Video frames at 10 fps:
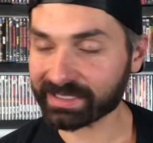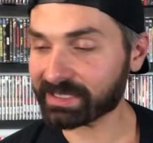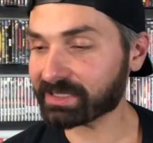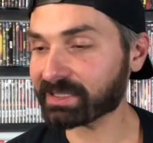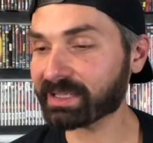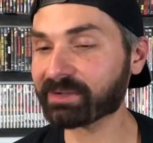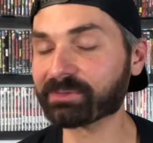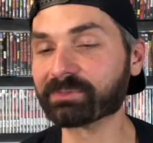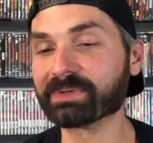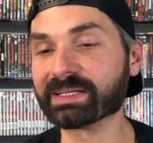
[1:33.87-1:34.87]
They they
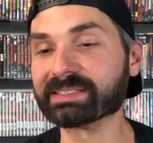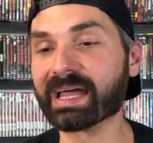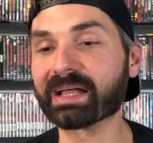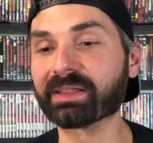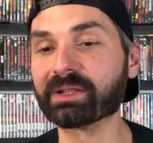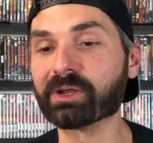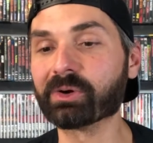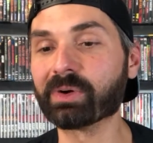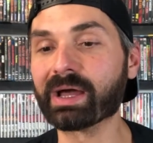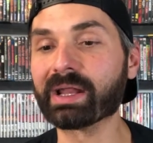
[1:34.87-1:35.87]
don't exactly
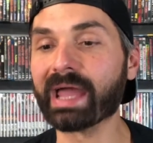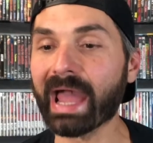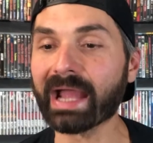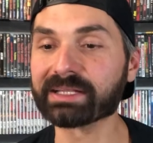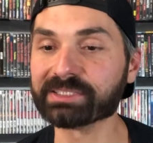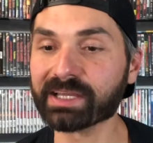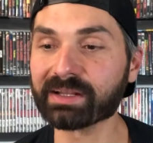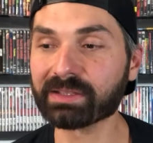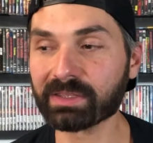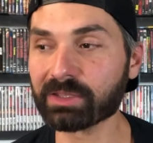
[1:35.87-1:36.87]
know how to act
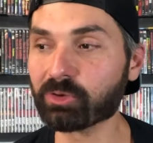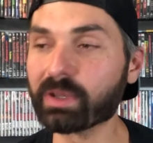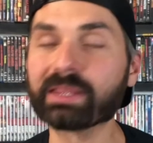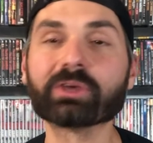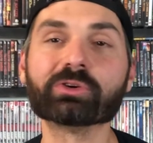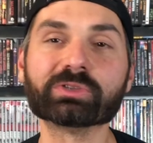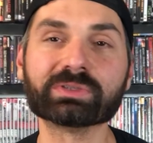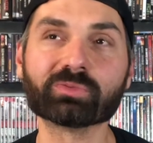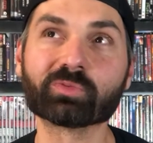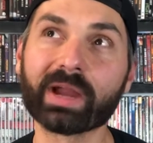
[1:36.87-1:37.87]
yet. You get those
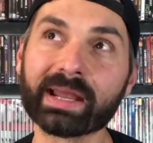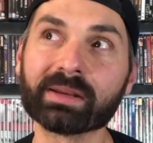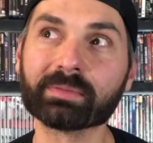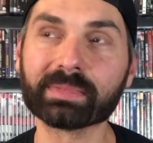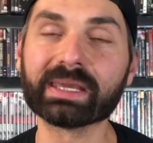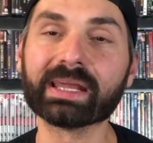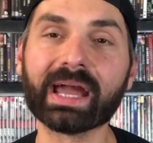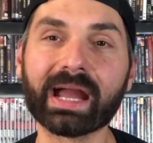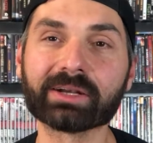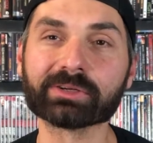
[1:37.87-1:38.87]
random kid
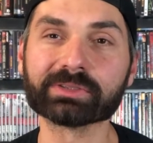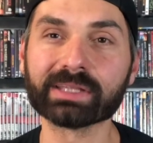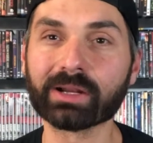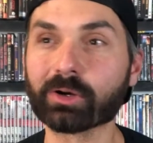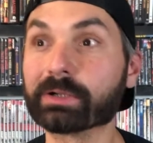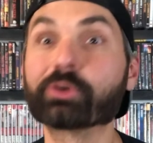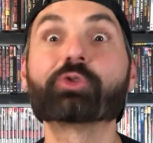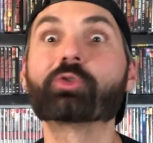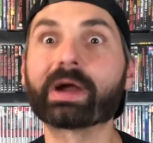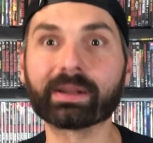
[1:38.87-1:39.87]
actors that are
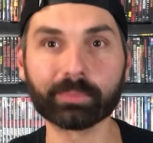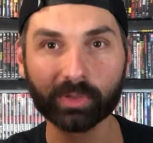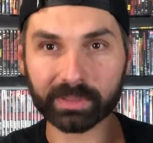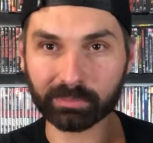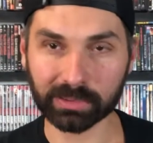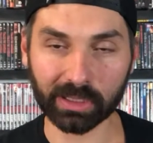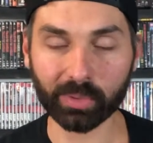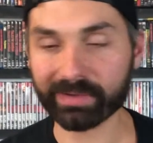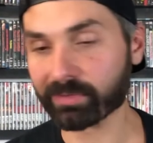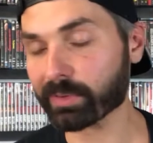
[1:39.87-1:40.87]
incredible and blow
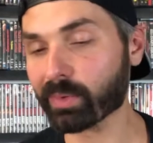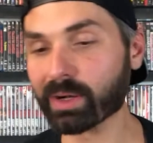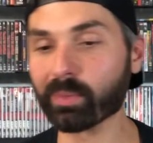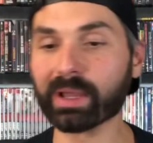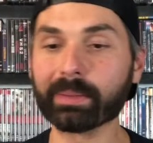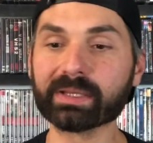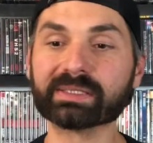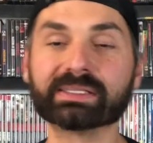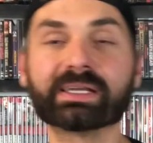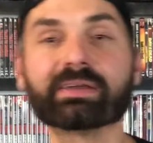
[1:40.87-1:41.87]
everyone away
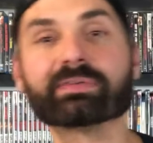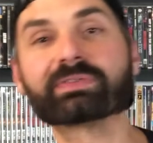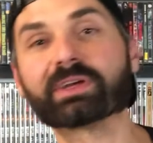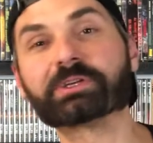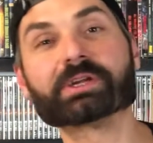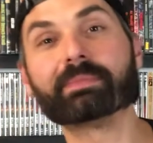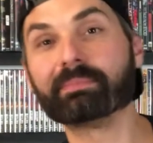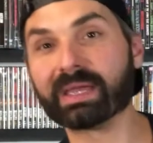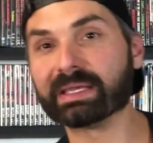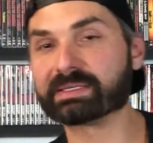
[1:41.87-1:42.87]
because they give such an
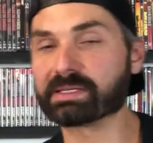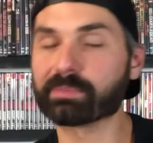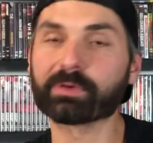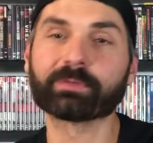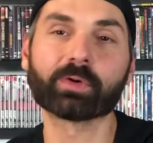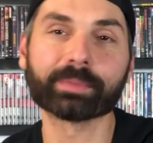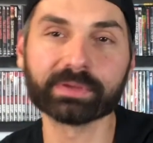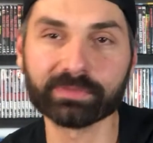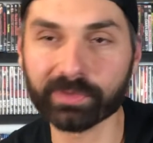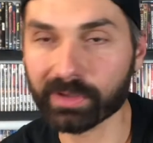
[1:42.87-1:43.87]
amazing
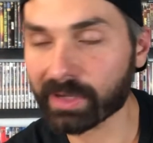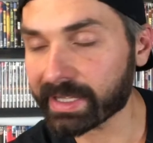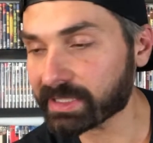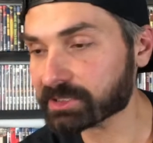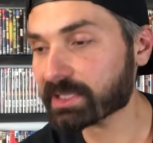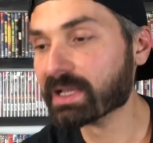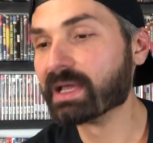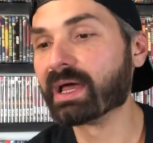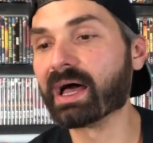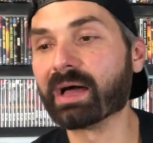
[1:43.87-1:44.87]
performance for their age.
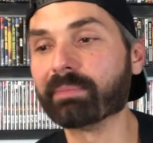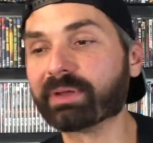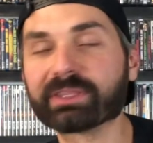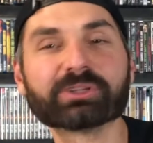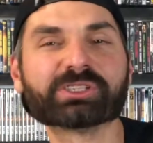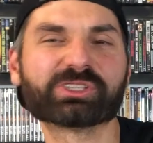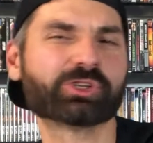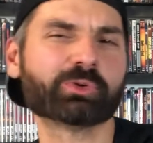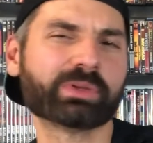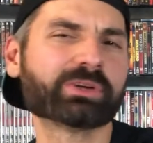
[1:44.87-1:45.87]
Um, but they're just
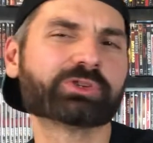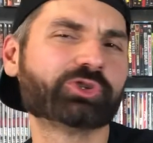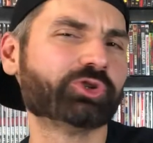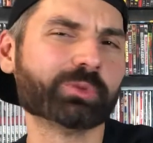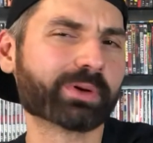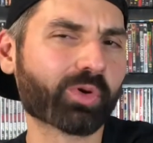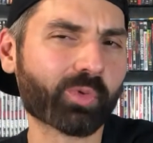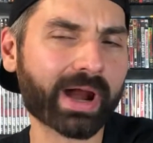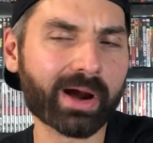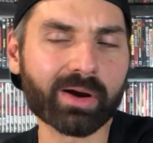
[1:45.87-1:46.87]
so they're super
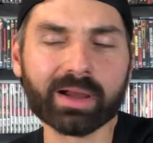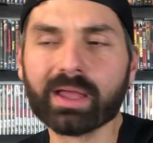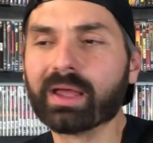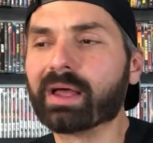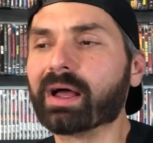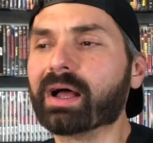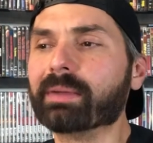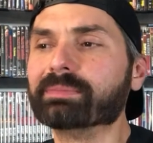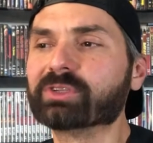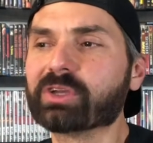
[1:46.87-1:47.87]
rare.
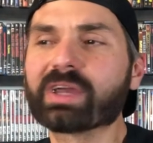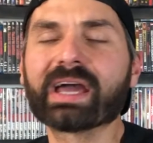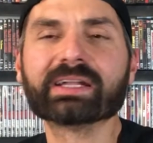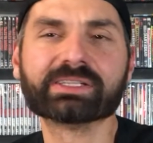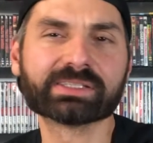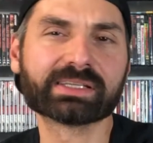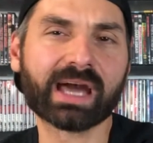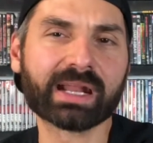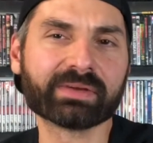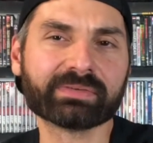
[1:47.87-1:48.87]
Um, so you kind of just
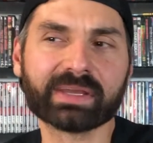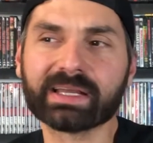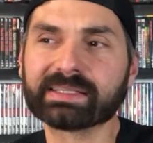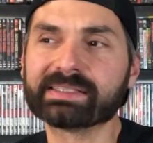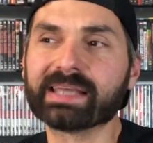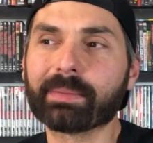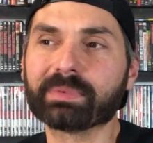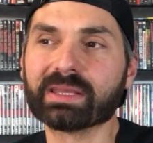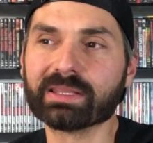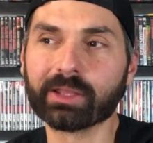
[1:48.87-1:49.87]
gotta accept
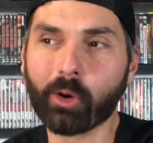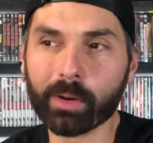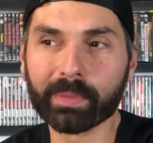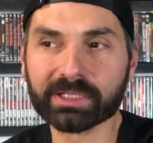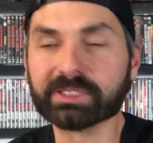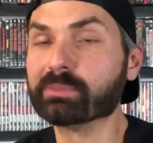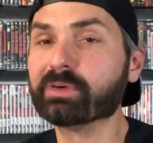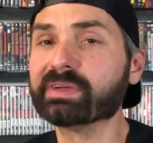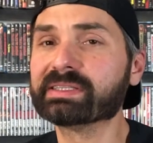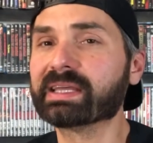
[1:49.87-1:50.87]
in lower budget
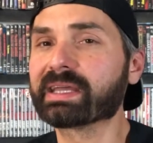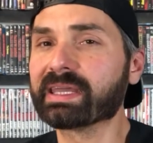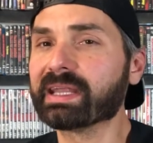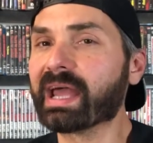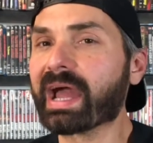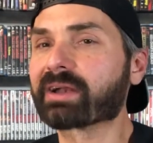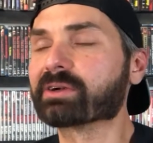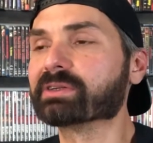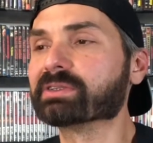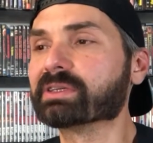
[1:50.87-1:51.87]
movies that kid
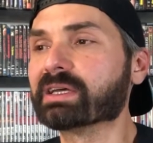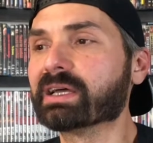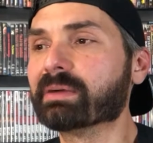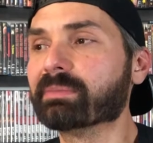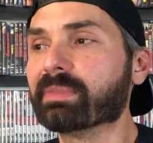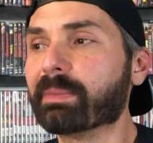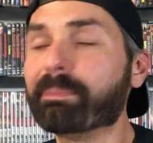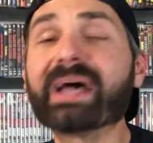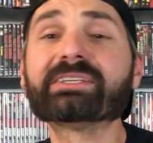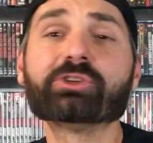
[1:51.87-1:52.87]
actors, um, the
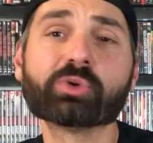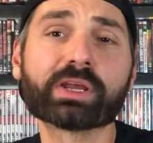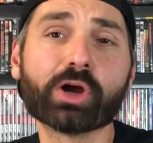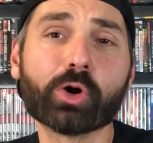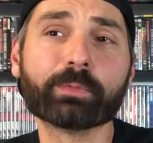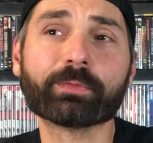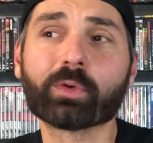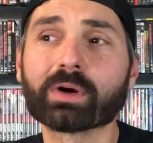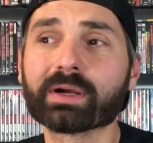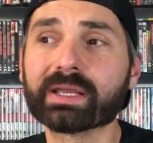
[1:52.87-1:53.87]
best you can hope
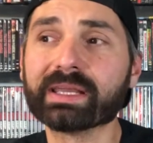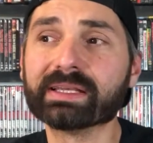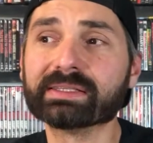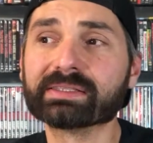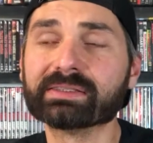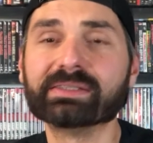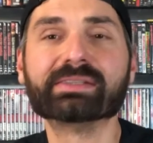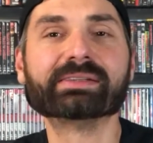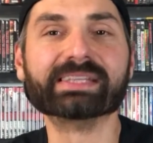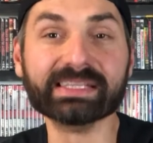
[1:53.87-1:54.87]
for is
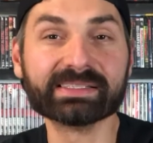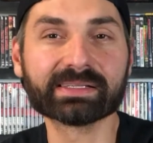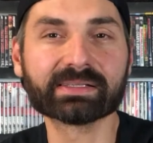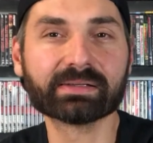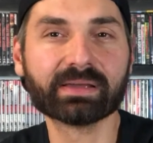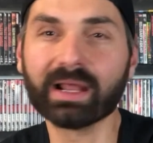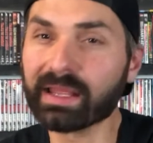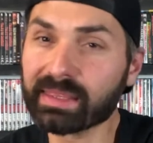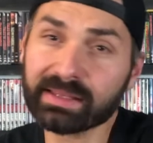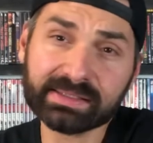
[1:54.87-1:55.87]
decent. And I
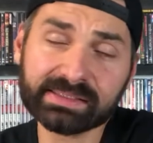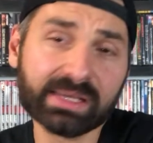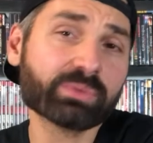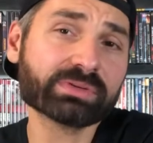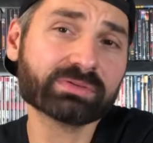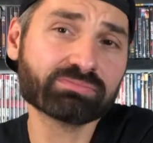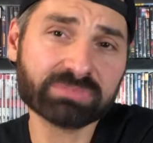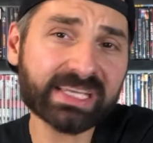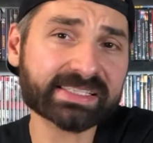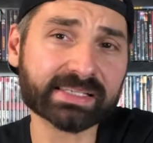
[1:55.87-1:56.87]
think this kid was
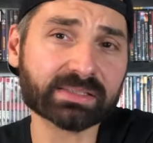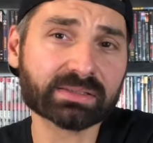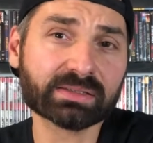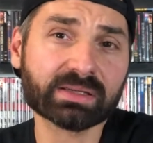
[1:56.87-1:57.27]
decent.